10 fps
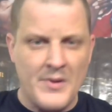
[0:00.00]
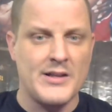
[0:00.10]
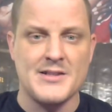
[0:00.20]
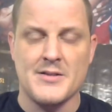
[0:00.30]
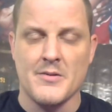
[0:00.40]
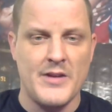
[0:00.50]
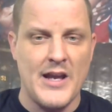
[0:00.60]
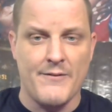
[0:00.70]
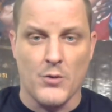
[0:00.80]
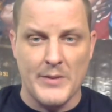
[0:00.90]
Like I said,
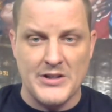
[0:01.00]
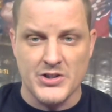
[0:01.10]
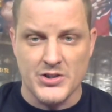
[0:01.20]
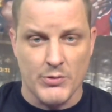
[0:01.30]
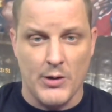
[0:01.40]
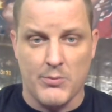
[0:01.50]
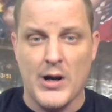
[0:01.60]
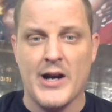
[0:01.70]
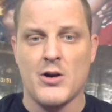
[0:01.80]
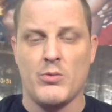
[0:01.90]
the aforementioned Terrell
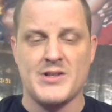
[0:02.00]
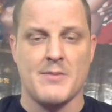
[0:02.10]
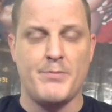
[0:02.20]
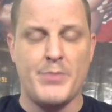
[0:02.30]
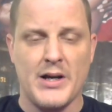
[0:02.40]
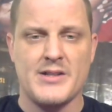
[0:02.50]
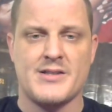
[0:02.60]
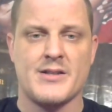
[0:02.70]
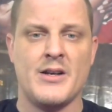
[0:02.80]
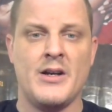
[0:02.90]
Pryor was a bust.